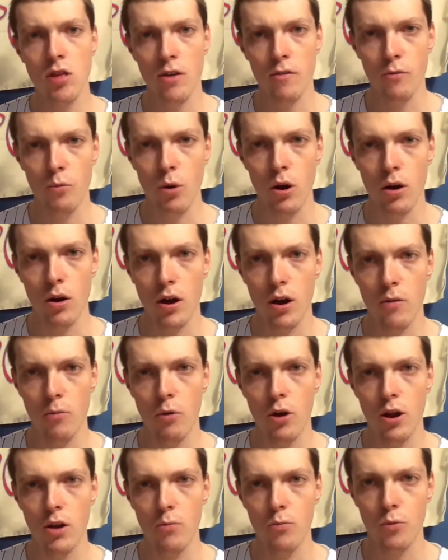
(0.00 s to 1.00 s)
if
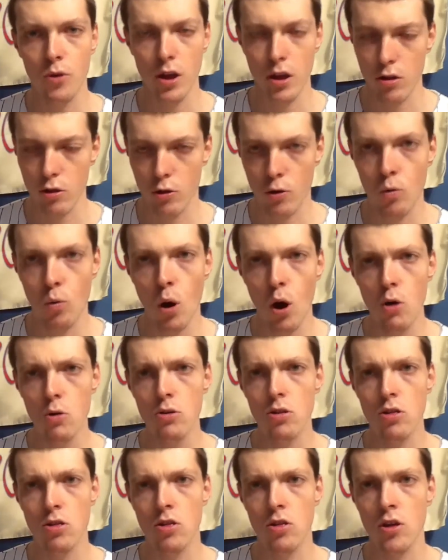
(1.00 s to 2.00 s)
what his
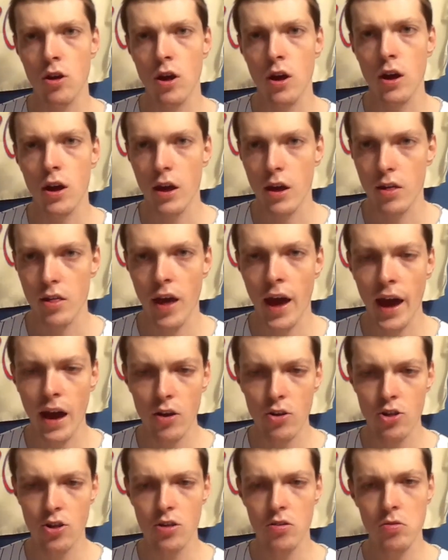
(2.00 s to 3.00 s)
quotes, his
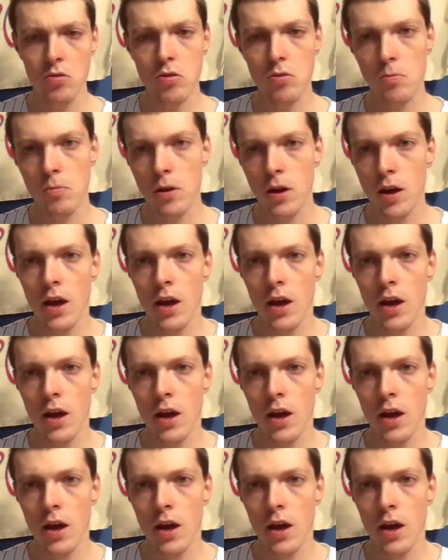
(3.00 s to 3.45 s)
actions,